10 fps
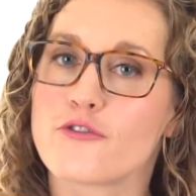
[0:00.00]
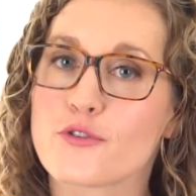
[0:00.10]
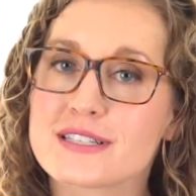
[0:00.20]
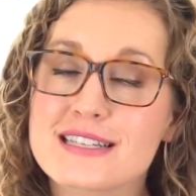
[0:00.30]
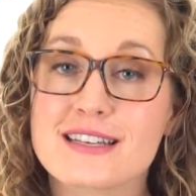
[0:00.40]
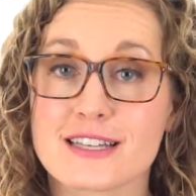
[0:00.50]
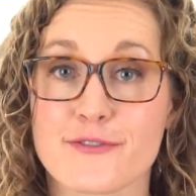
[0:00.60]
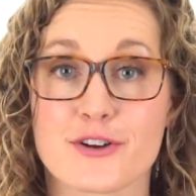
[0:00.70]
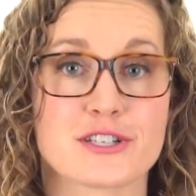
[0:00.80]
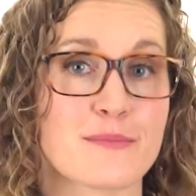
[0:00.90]
forcing the
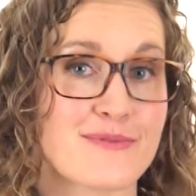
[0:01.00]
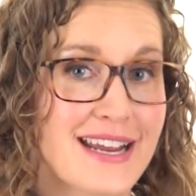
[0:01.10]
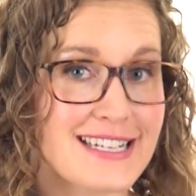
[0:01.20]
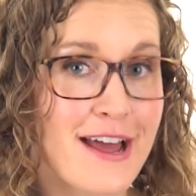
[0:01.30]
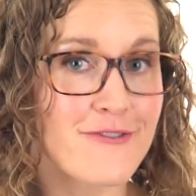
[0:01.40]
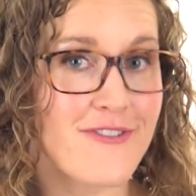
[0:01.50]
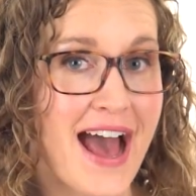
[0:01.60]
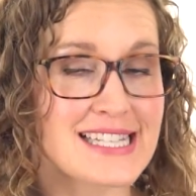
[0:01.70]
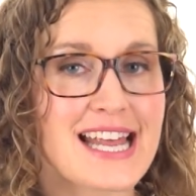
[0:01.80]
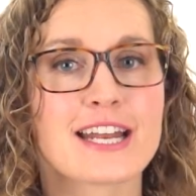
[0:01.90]
liver to break down
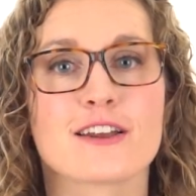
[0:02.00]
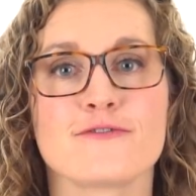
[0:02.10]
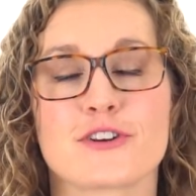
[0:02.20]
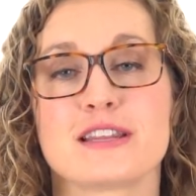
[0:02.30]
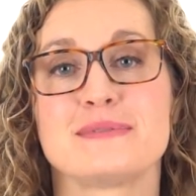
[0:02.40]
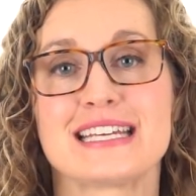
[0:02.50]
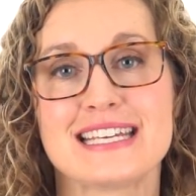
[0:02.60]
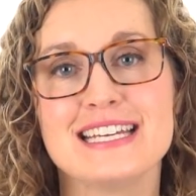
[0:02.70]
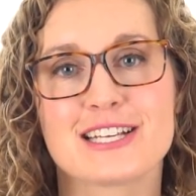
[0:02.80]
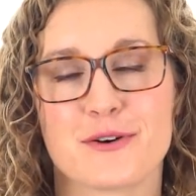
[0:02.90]
fats and convert them to
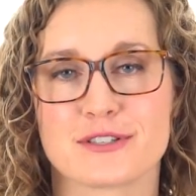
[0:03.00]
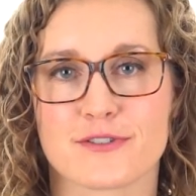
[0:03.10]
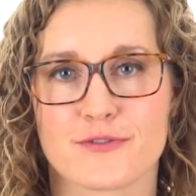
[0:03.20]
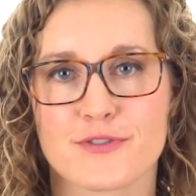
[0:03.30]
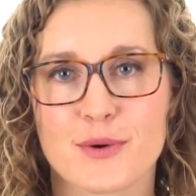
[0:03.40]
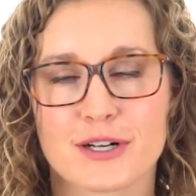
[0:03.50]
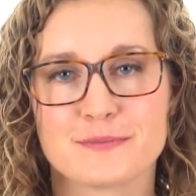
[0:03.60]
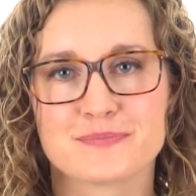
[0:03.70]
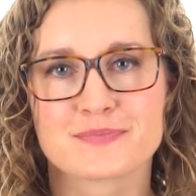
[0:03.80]
ketones for fuel.